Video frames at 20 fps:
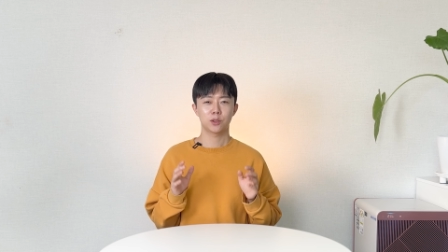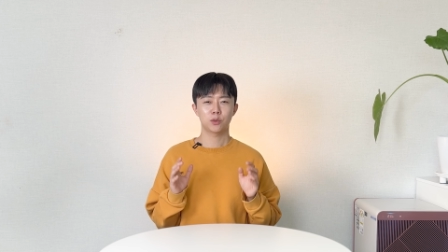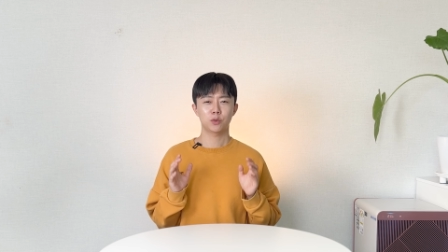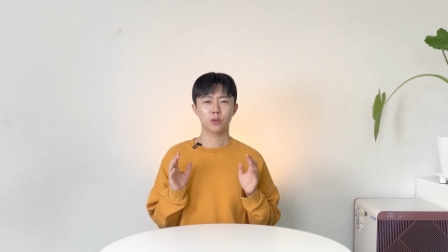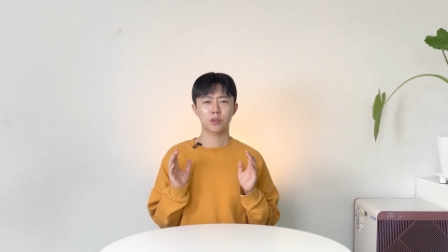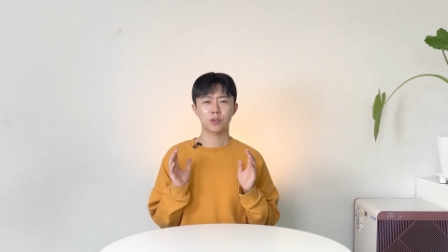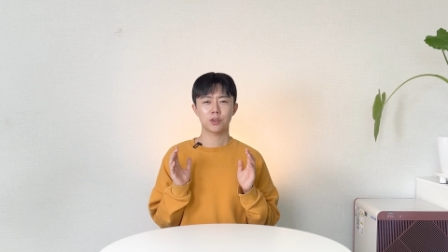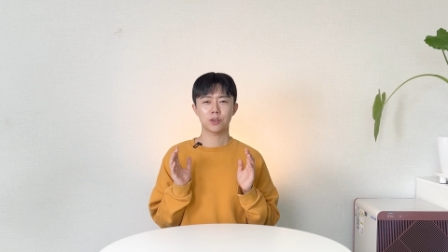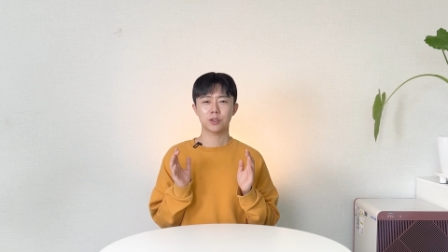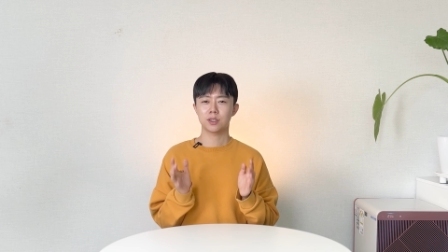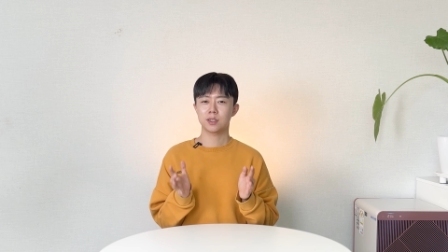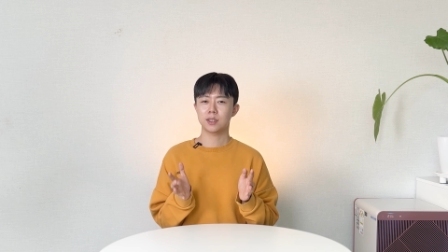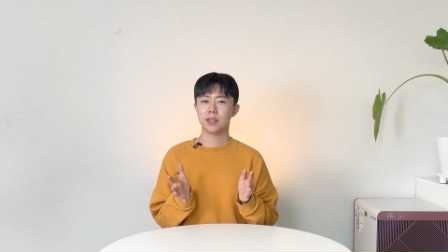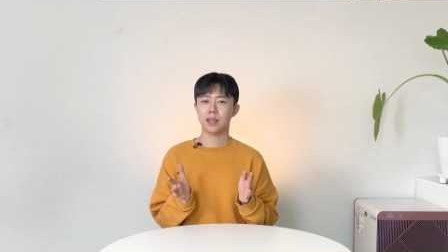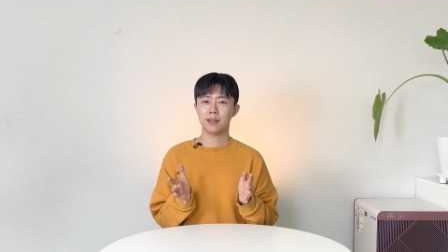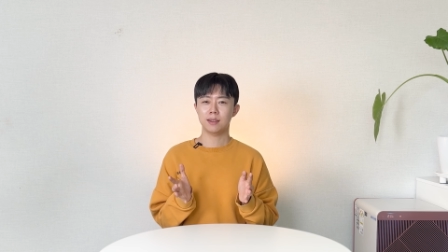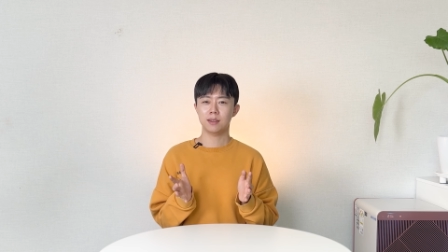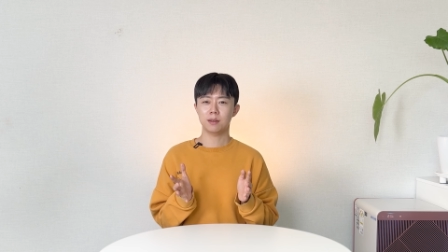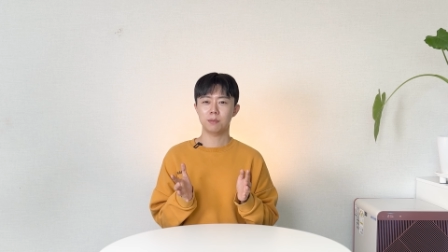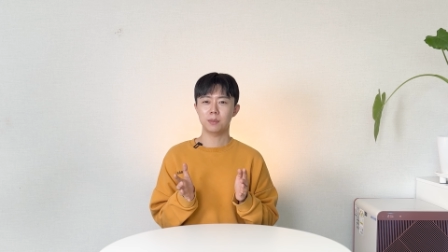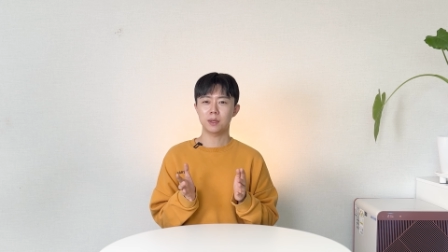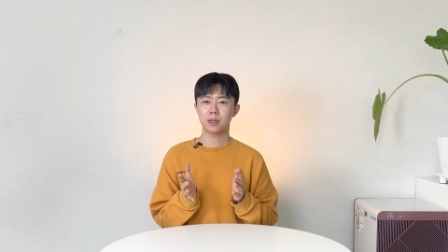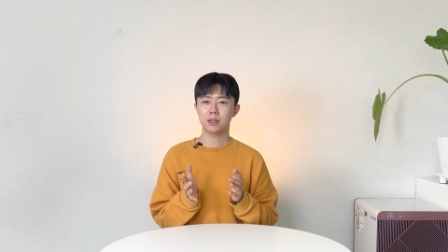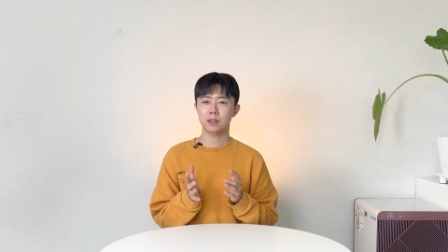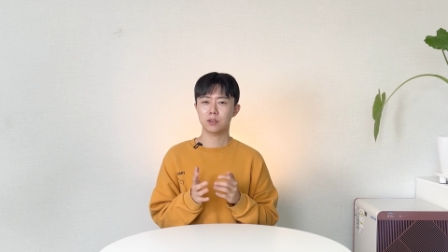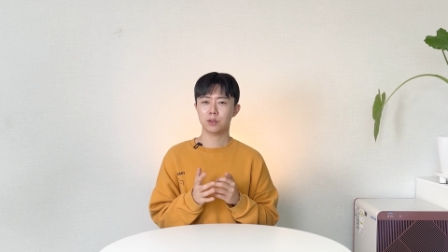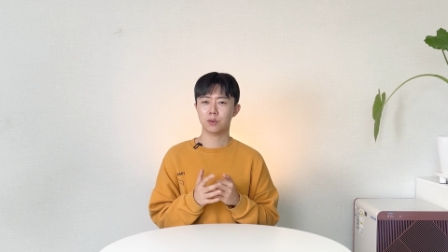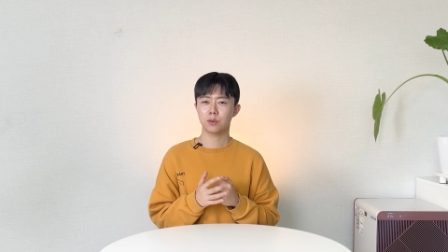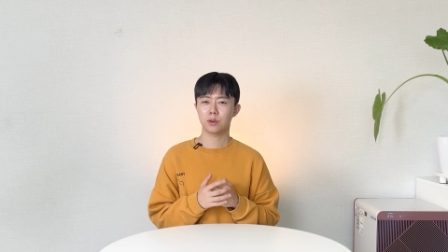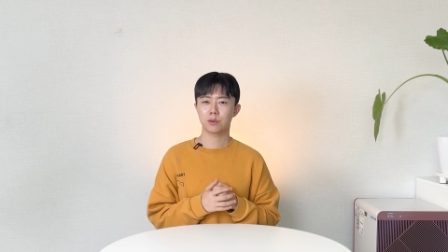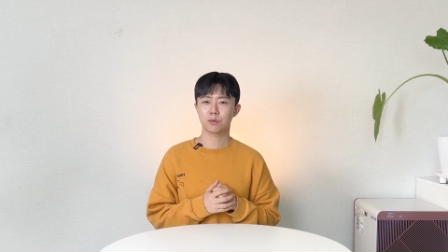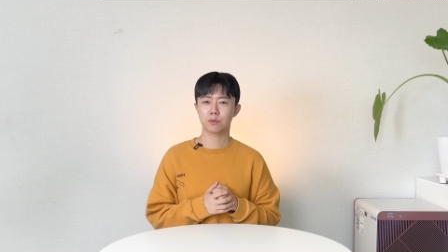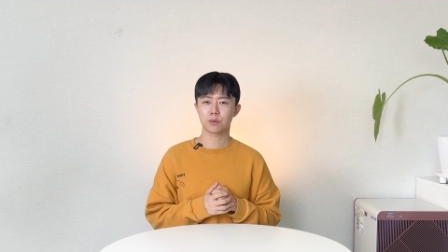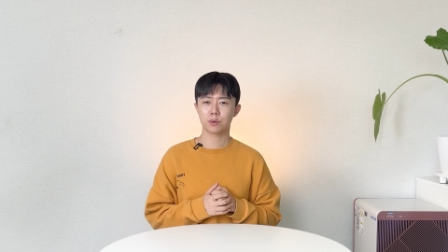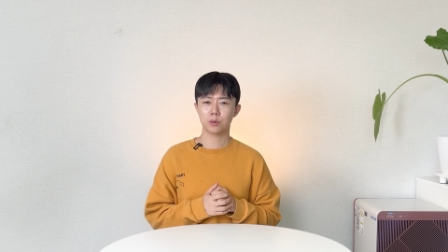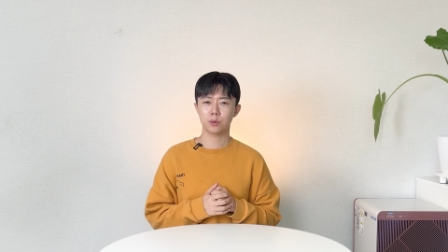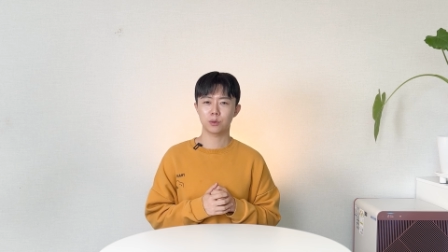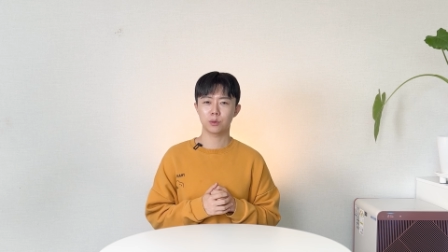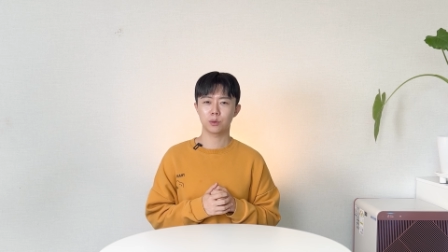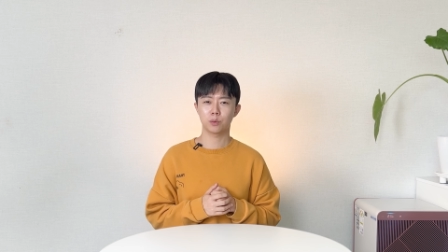To understand the military
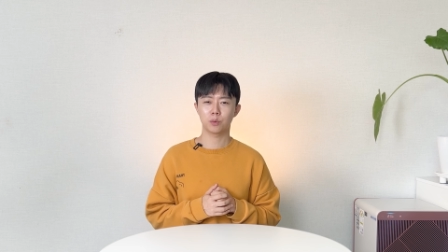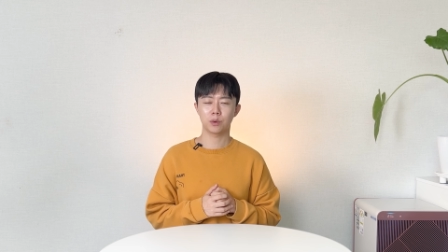rule,